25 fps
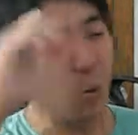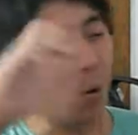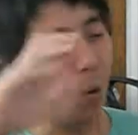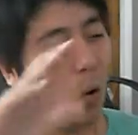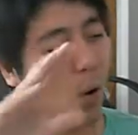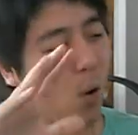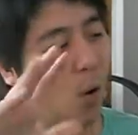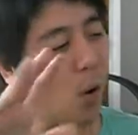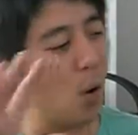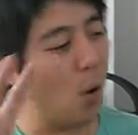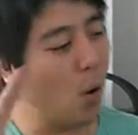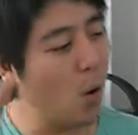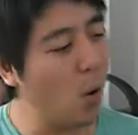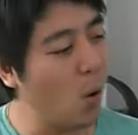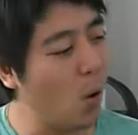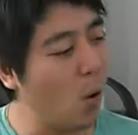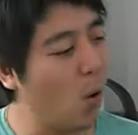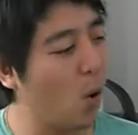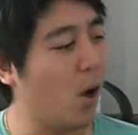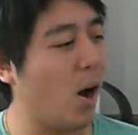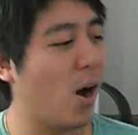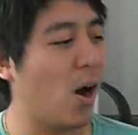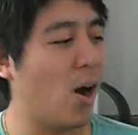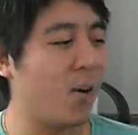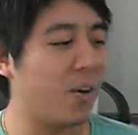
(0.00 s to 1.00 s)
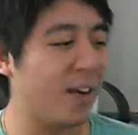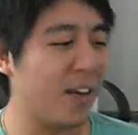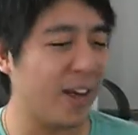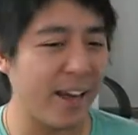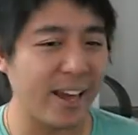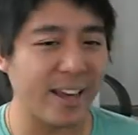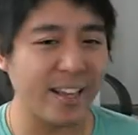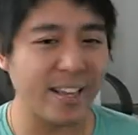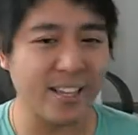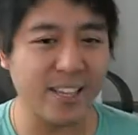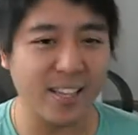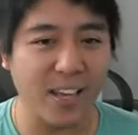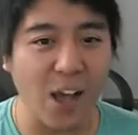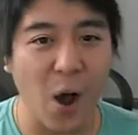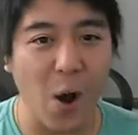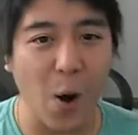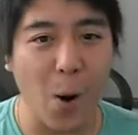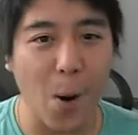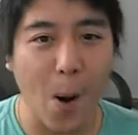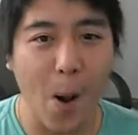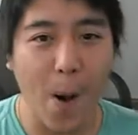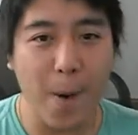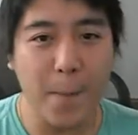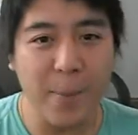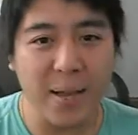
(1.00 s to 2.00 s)
Woo! Okay,
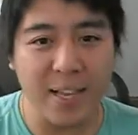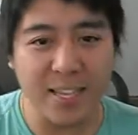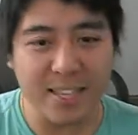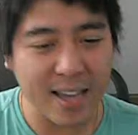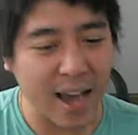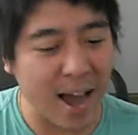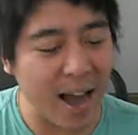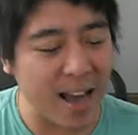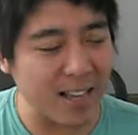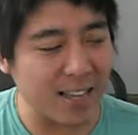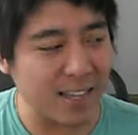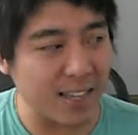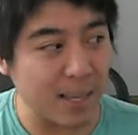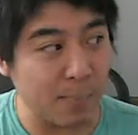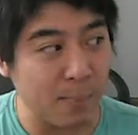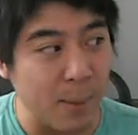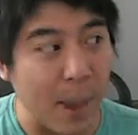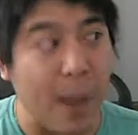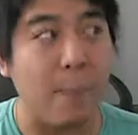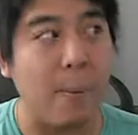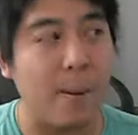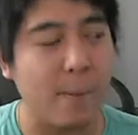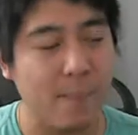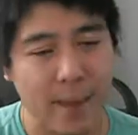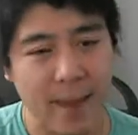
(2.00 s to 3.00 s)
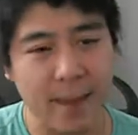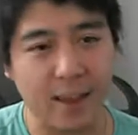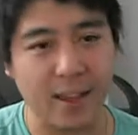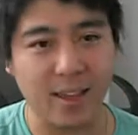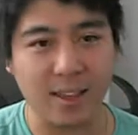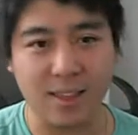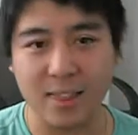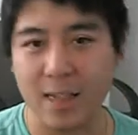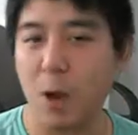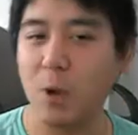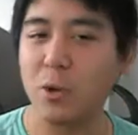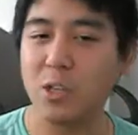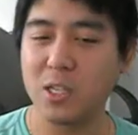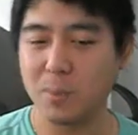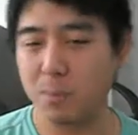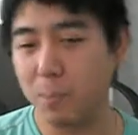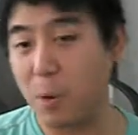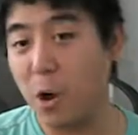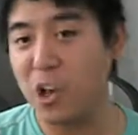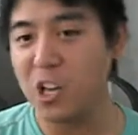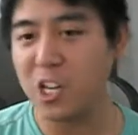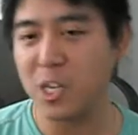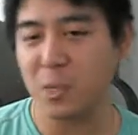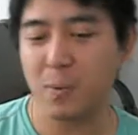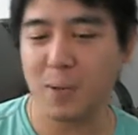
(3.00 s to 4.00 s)
so, besides the baby making that was
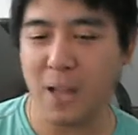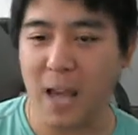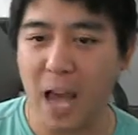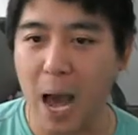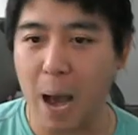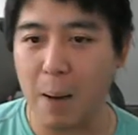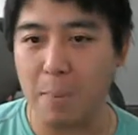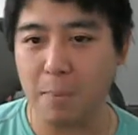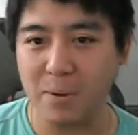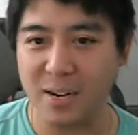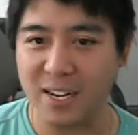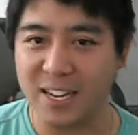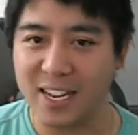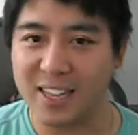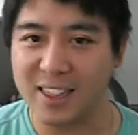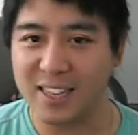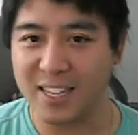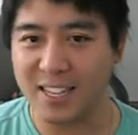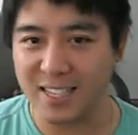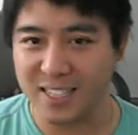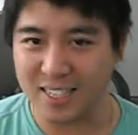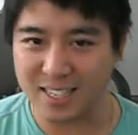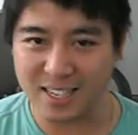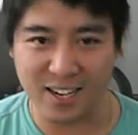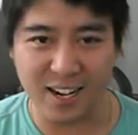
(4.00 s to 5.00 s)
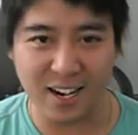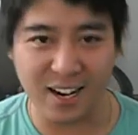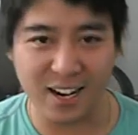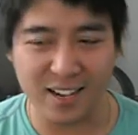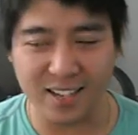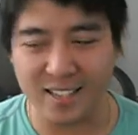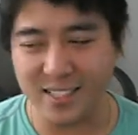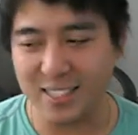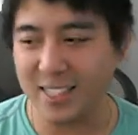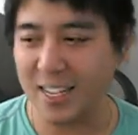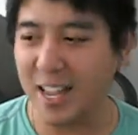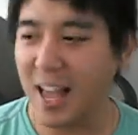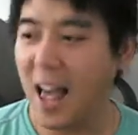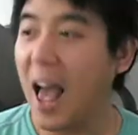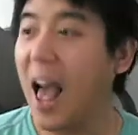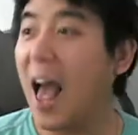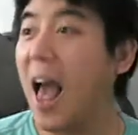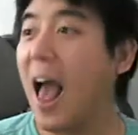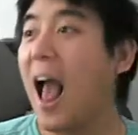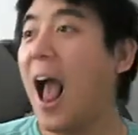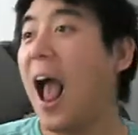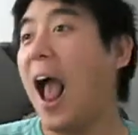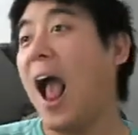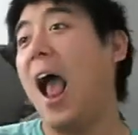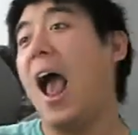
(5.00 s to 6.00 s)
supposed to be happening in this series,
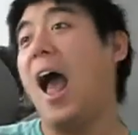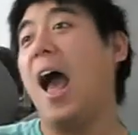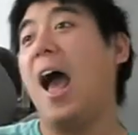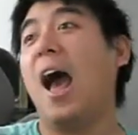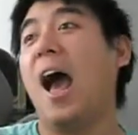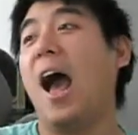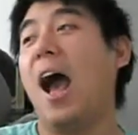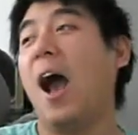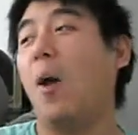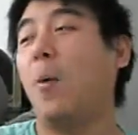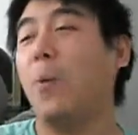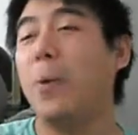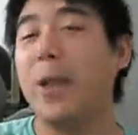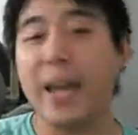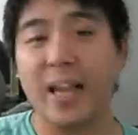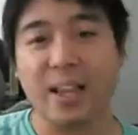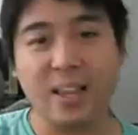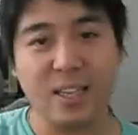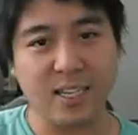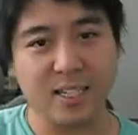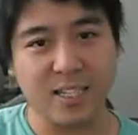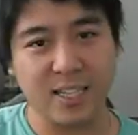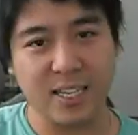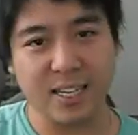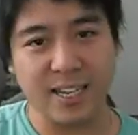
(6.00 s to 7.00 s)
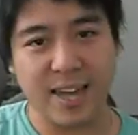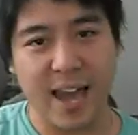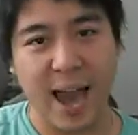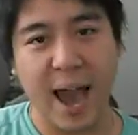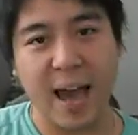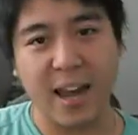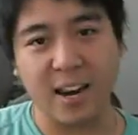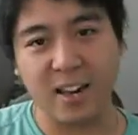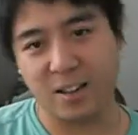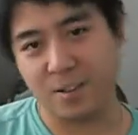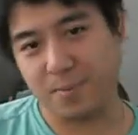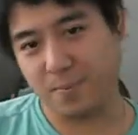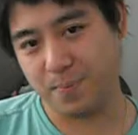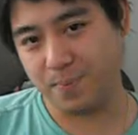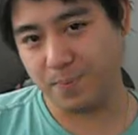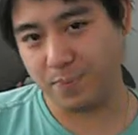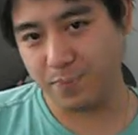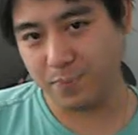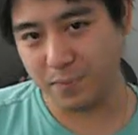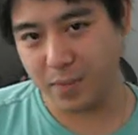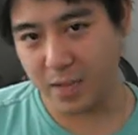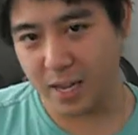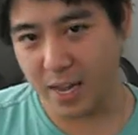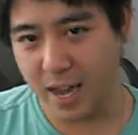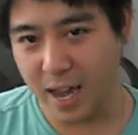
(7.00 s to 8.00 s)
we get to see Kanon.
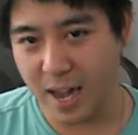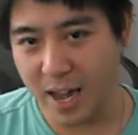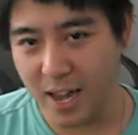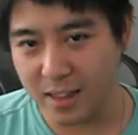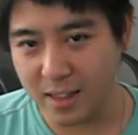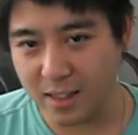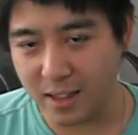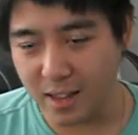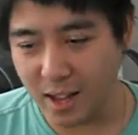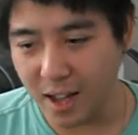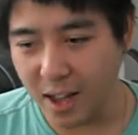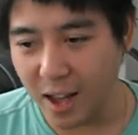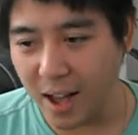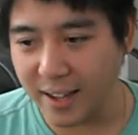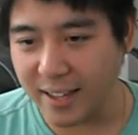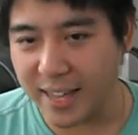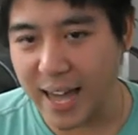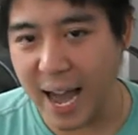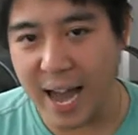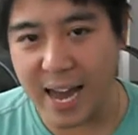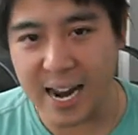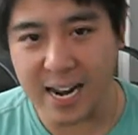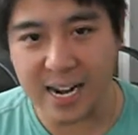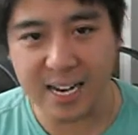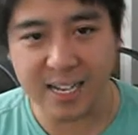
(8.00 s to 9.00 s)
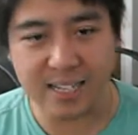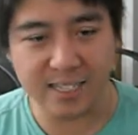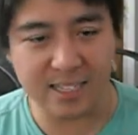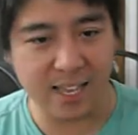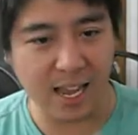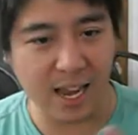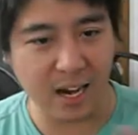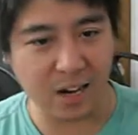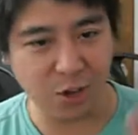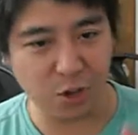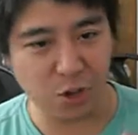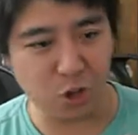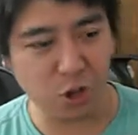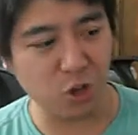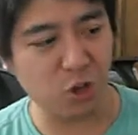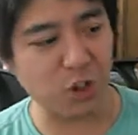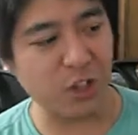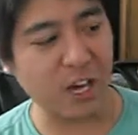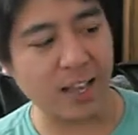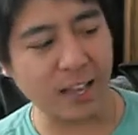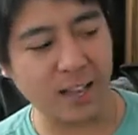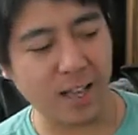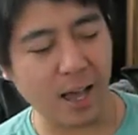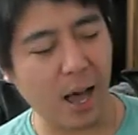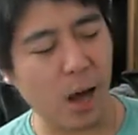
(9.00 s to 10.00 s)
And Kanon is that girl,
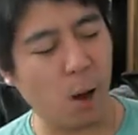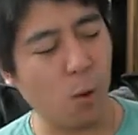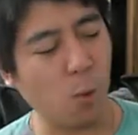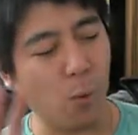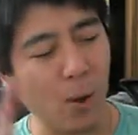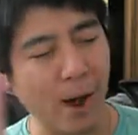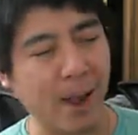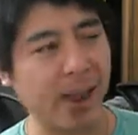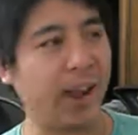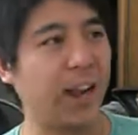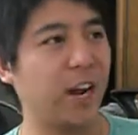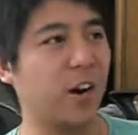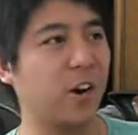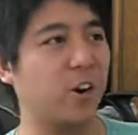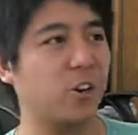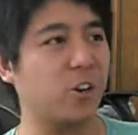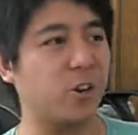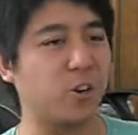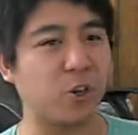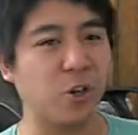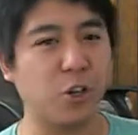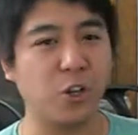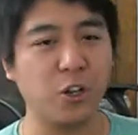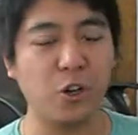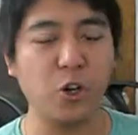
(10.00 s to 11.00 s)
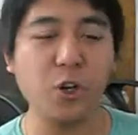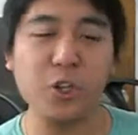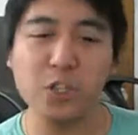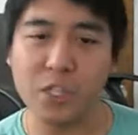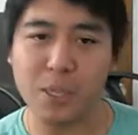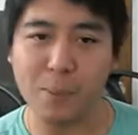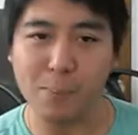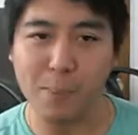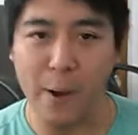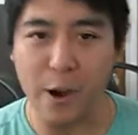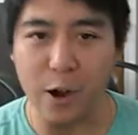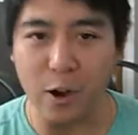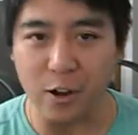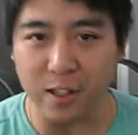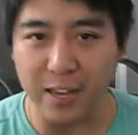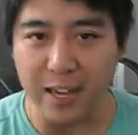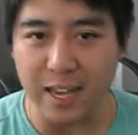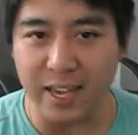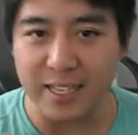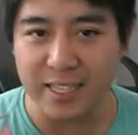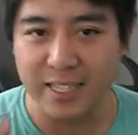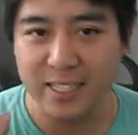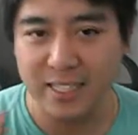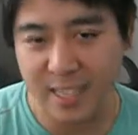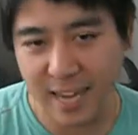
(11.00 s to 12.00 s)
that white-haired girl who's
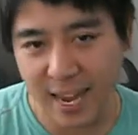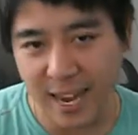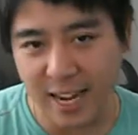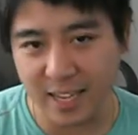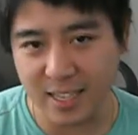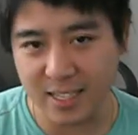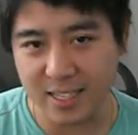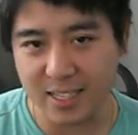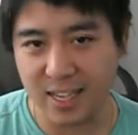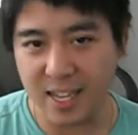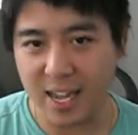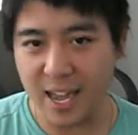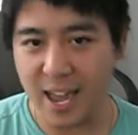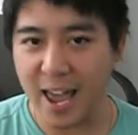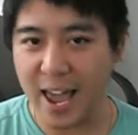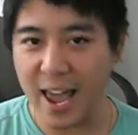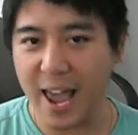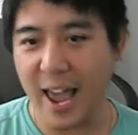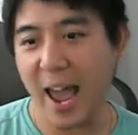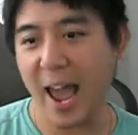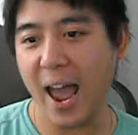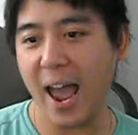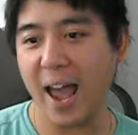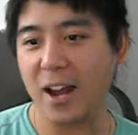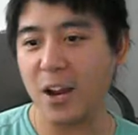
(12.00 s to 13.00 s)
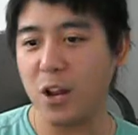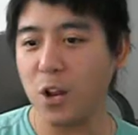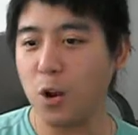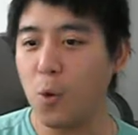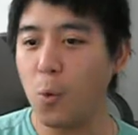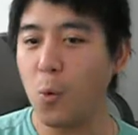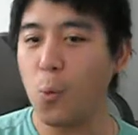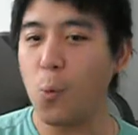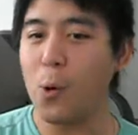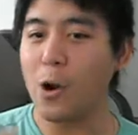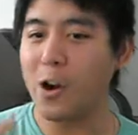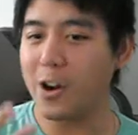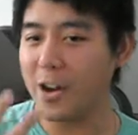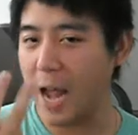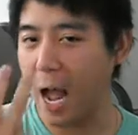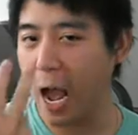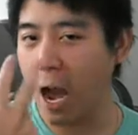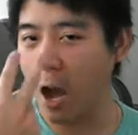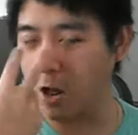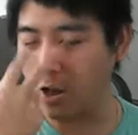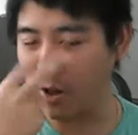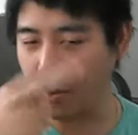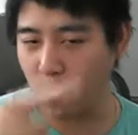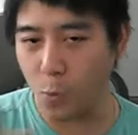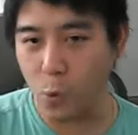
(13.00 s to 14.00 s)
apparently a saint, and who
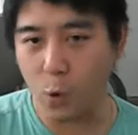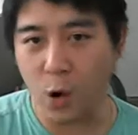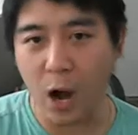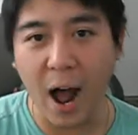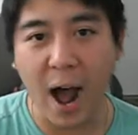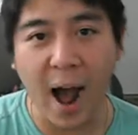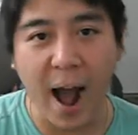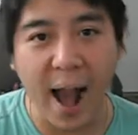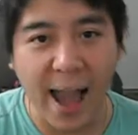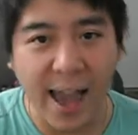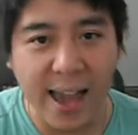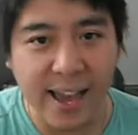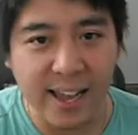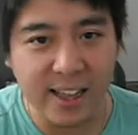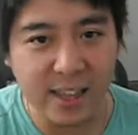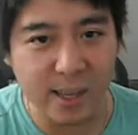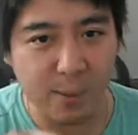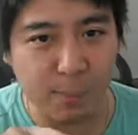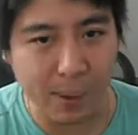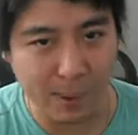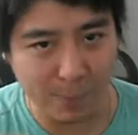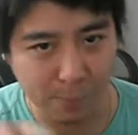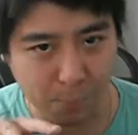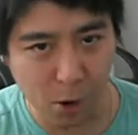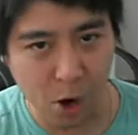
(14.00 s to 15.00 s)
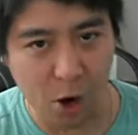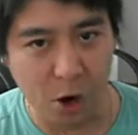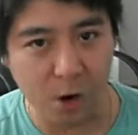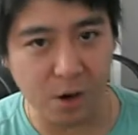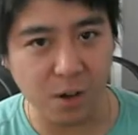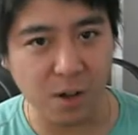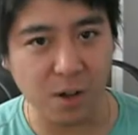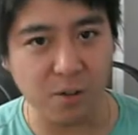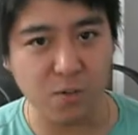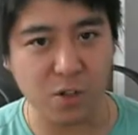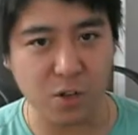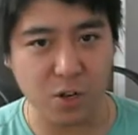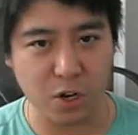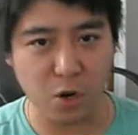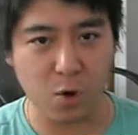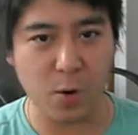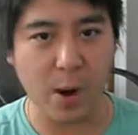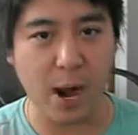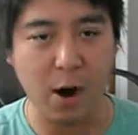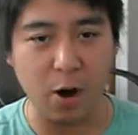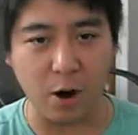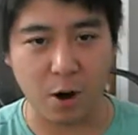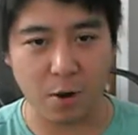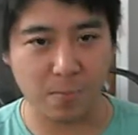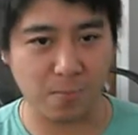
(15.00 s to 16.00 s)
we're eyeing to be part of the new
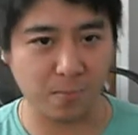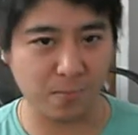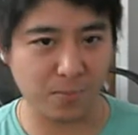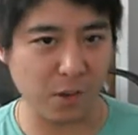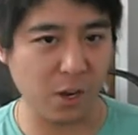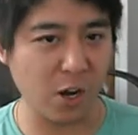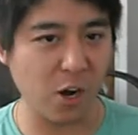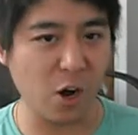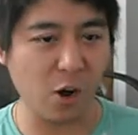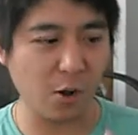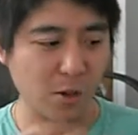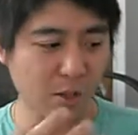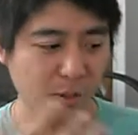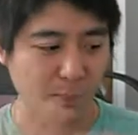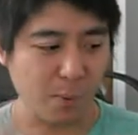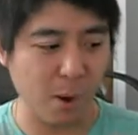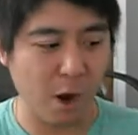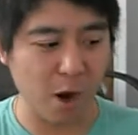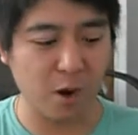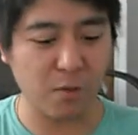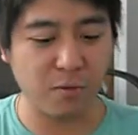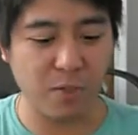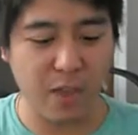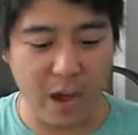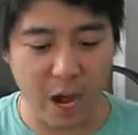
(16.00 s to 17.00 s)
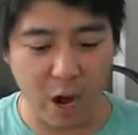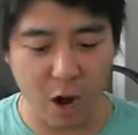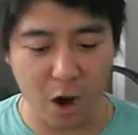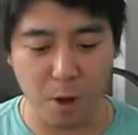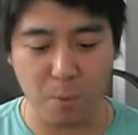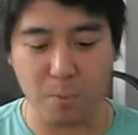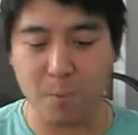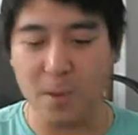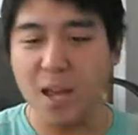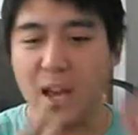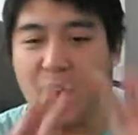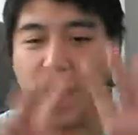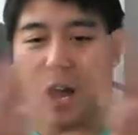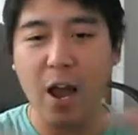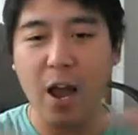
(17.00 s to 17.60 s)
harem. Part of the harem.